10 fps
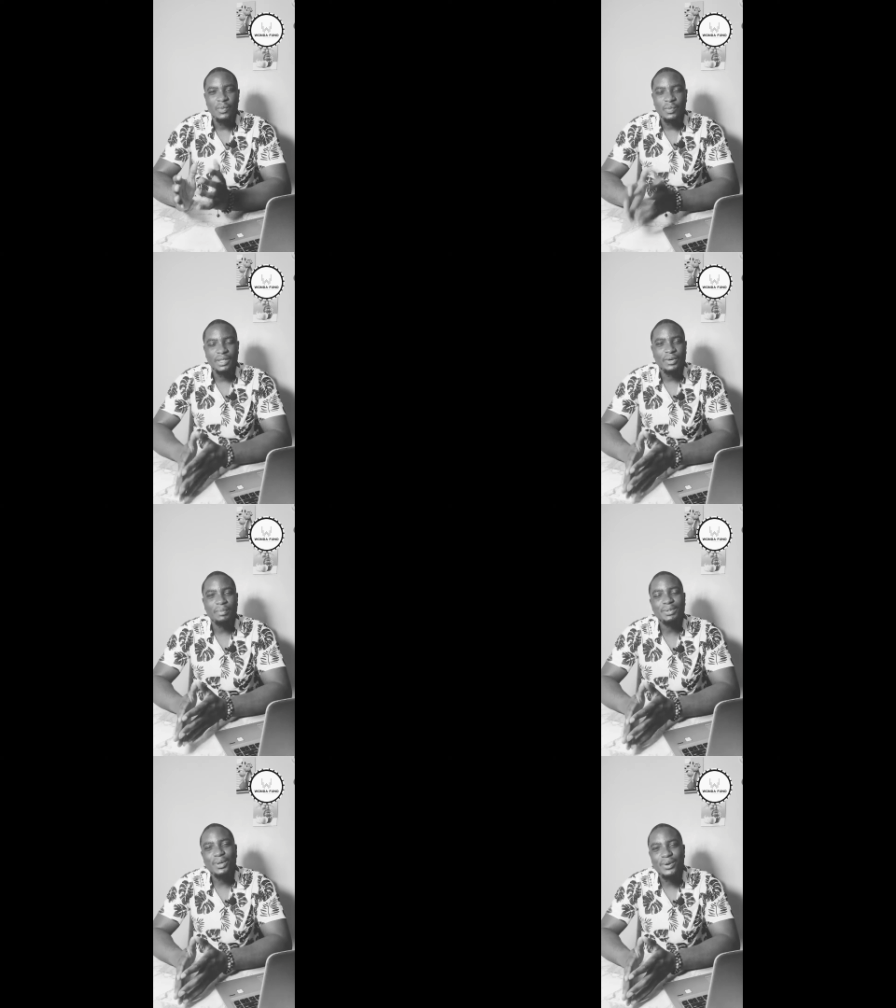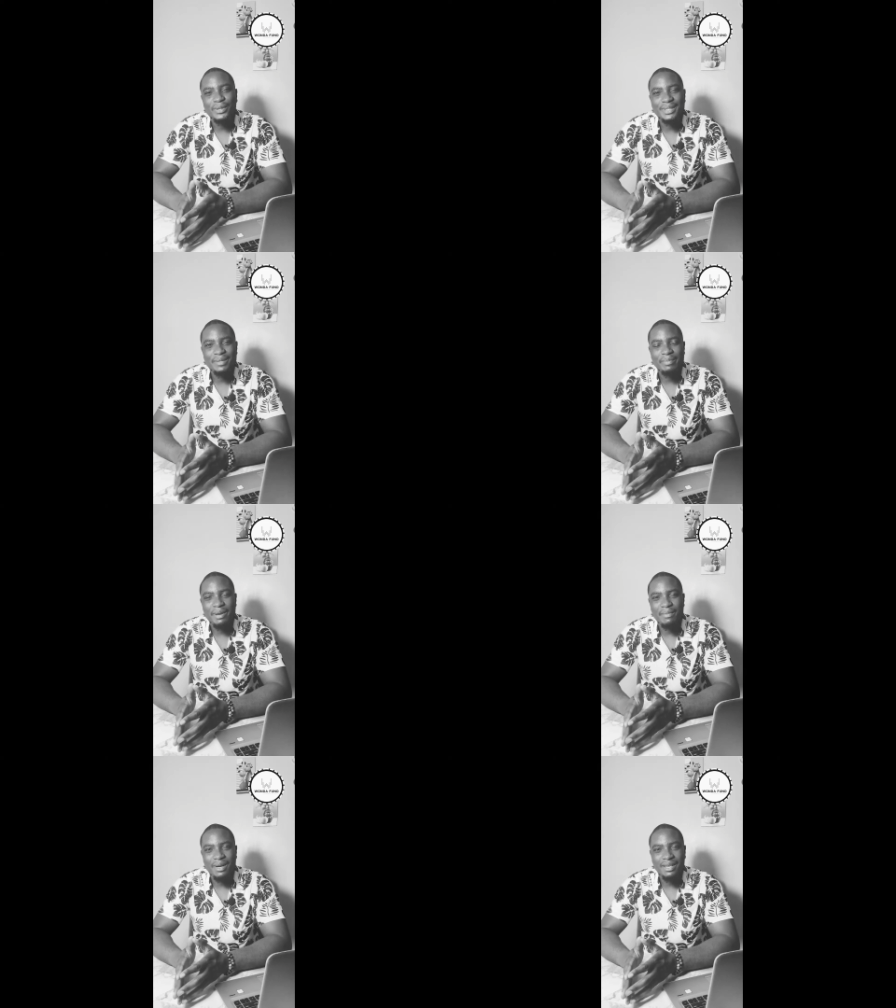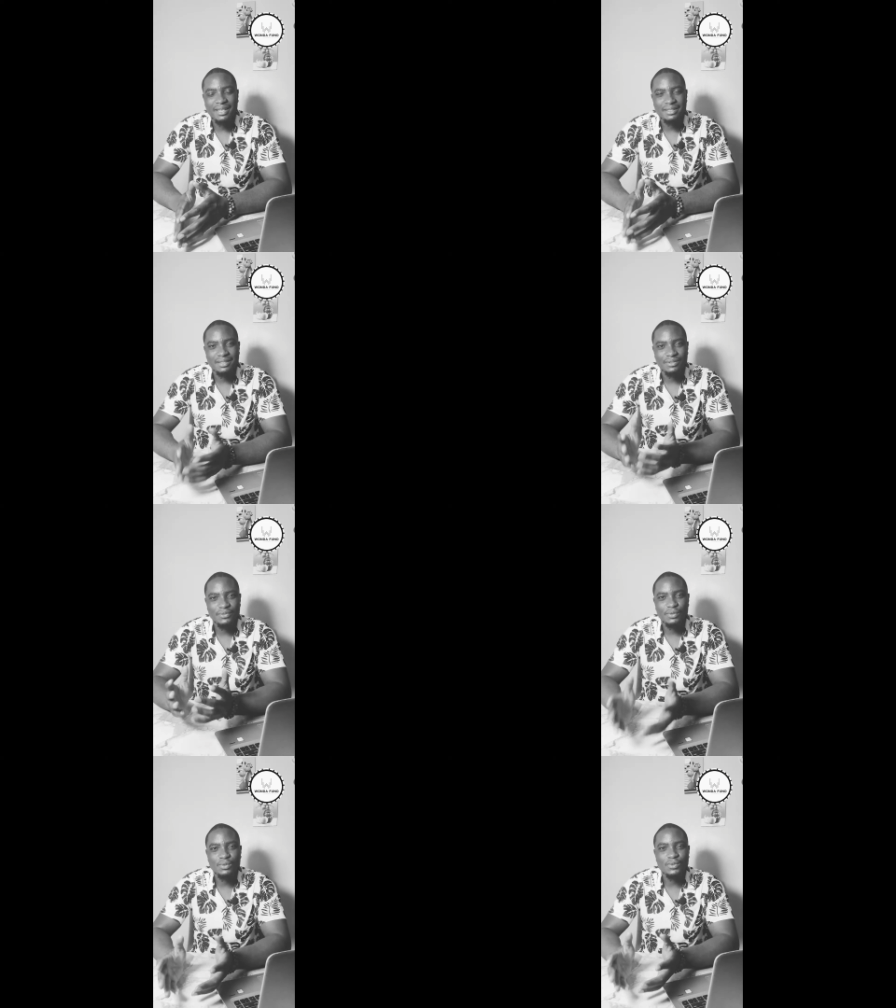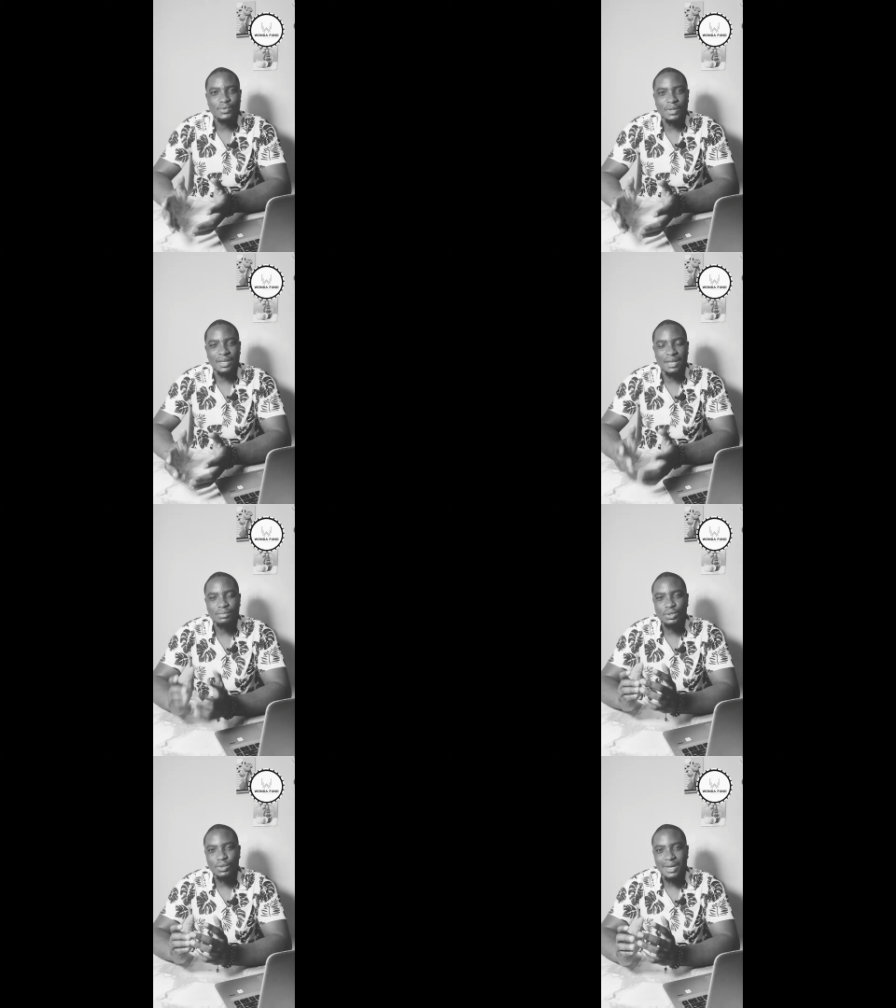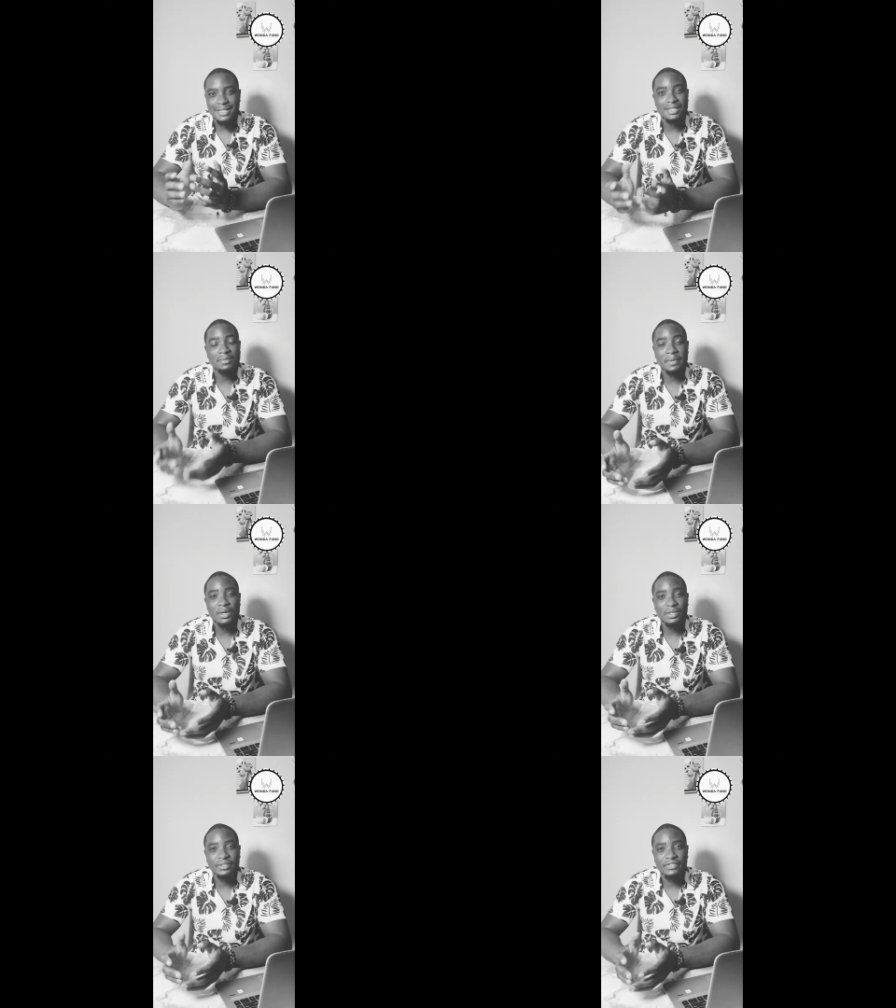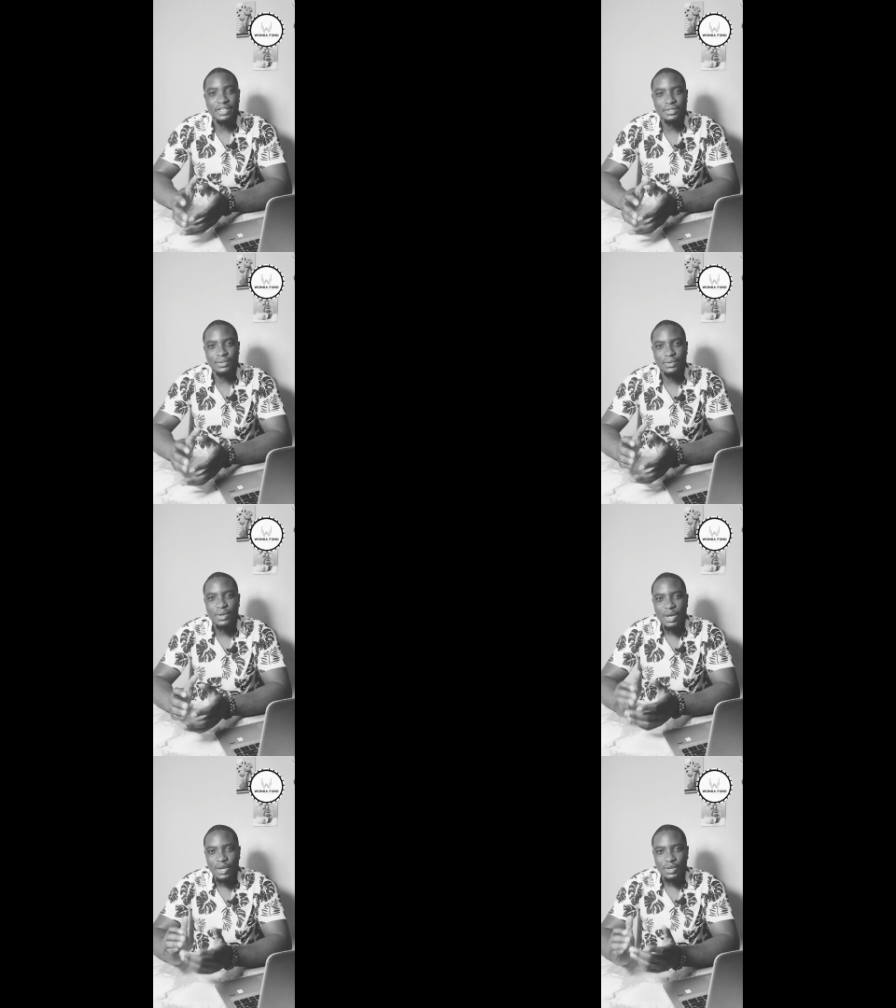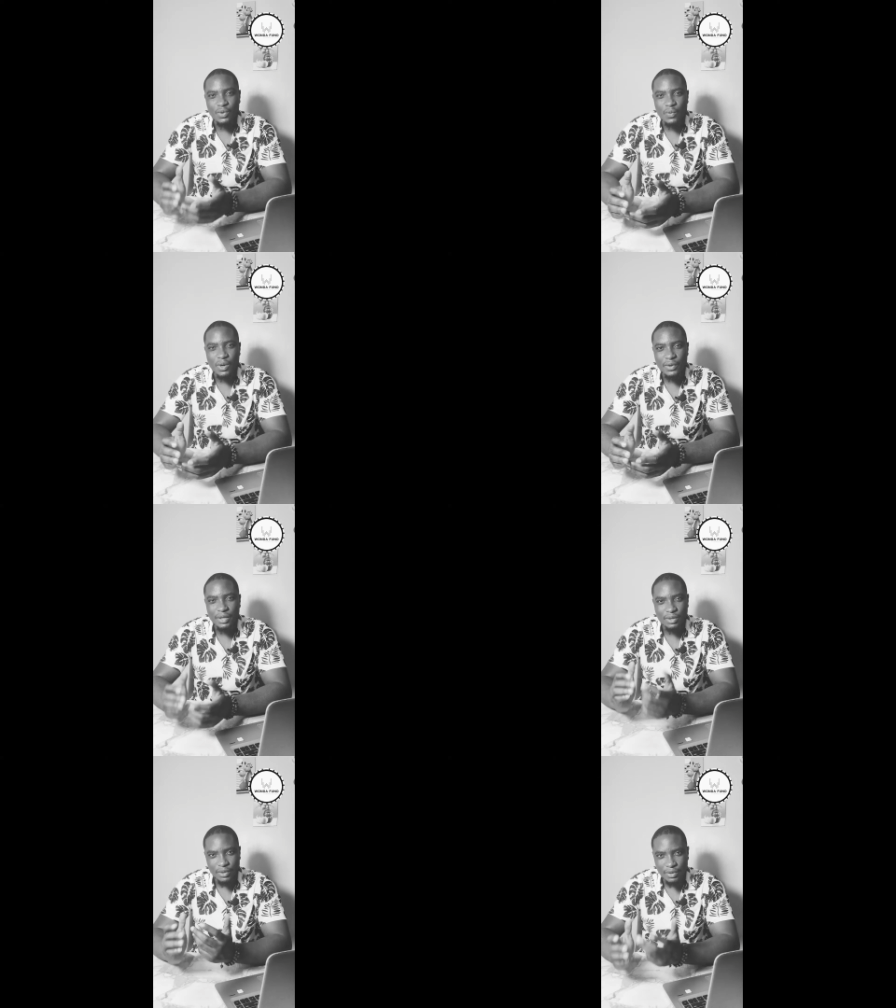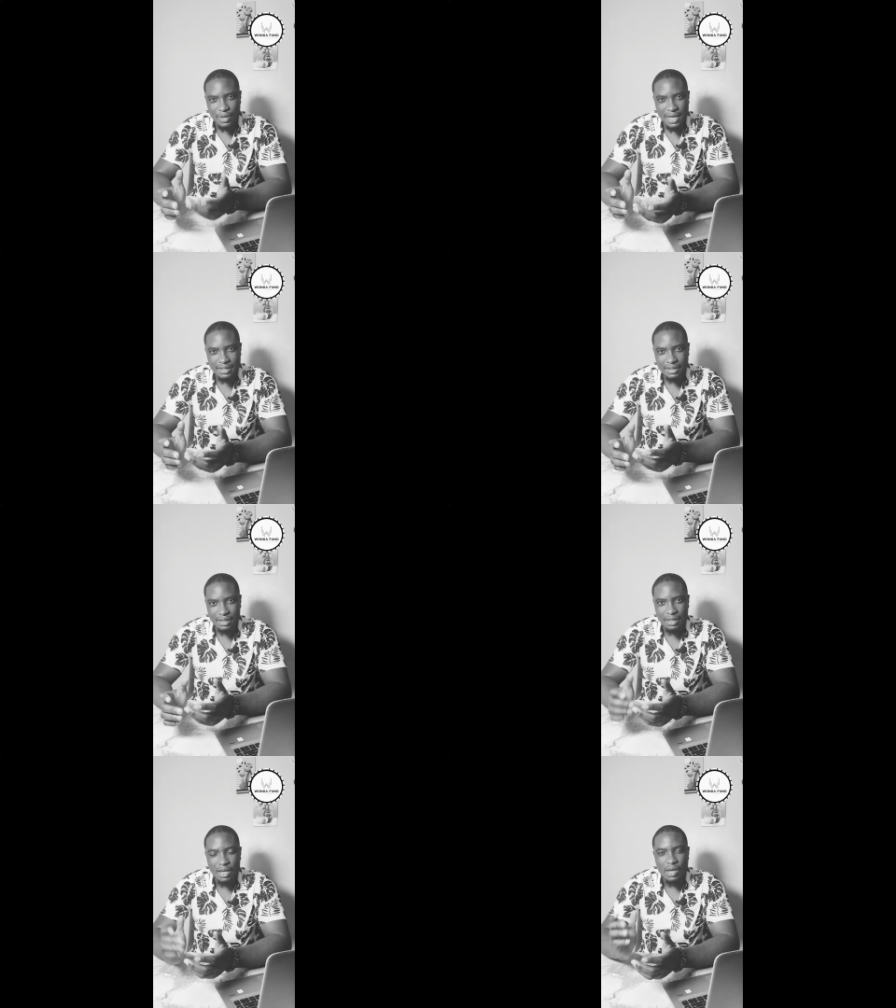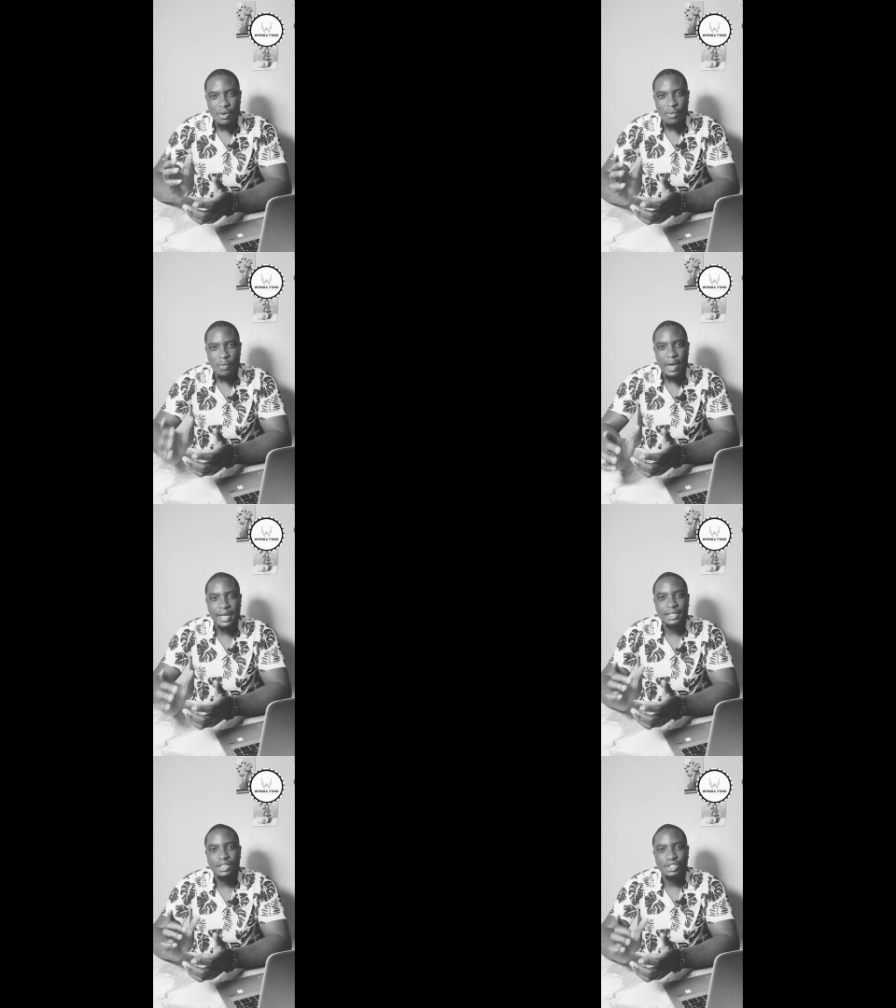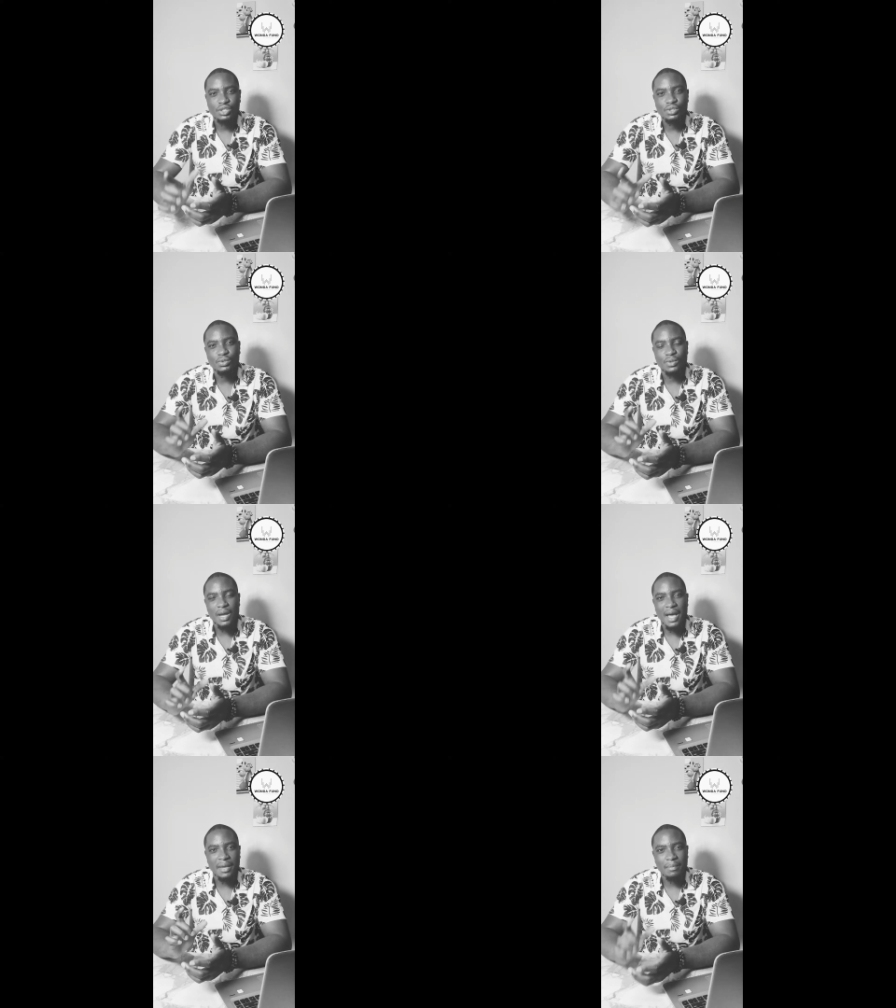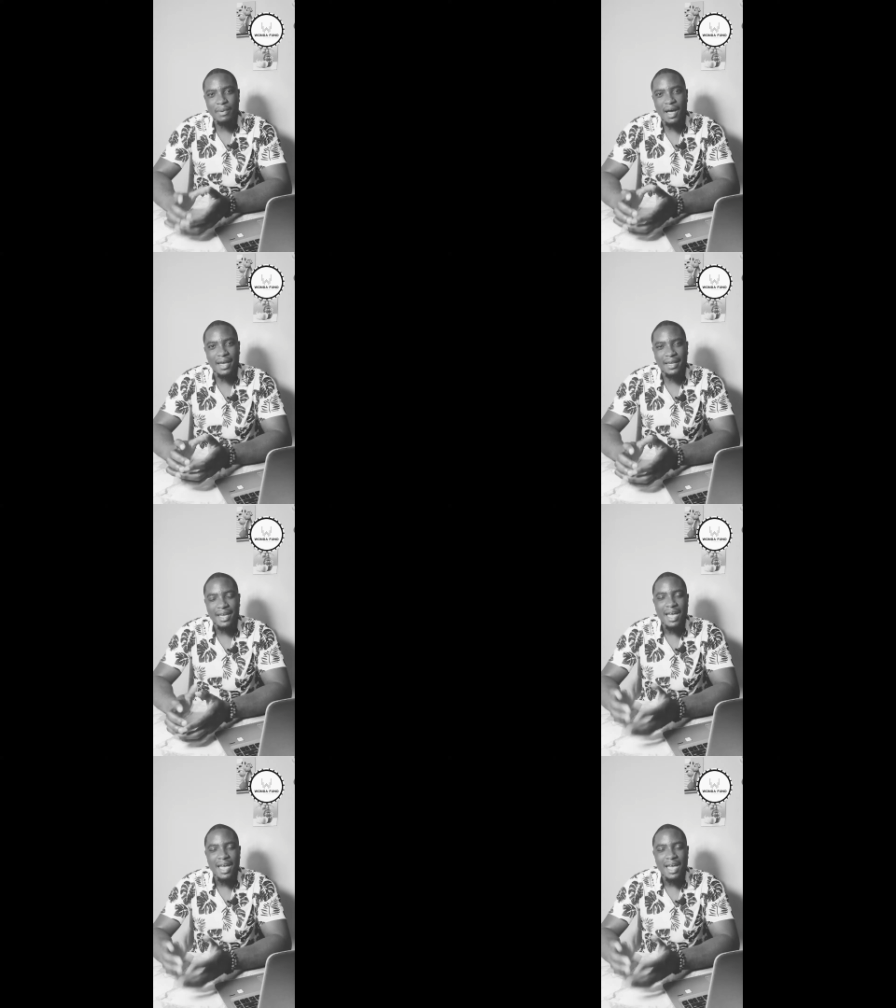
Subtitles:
With the cryptocurrency bear market in full swing, I'm sure as a typical investor, you're worried or you're asking, when should I buy?